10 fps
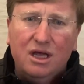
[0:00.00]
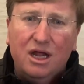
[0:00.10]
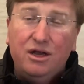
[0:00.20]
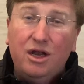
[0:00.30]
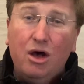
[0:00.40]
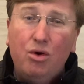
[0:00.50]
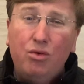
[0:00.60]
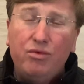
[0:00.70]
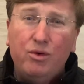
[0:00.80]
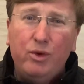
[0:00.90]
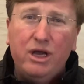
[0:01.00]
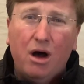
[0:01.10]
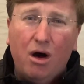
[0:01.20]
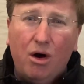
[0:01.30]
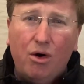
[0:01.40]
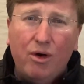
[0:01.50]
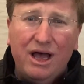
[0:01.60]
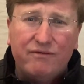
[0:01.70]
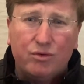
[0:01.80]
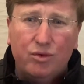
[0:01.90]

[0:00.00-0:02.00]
Know that we all have a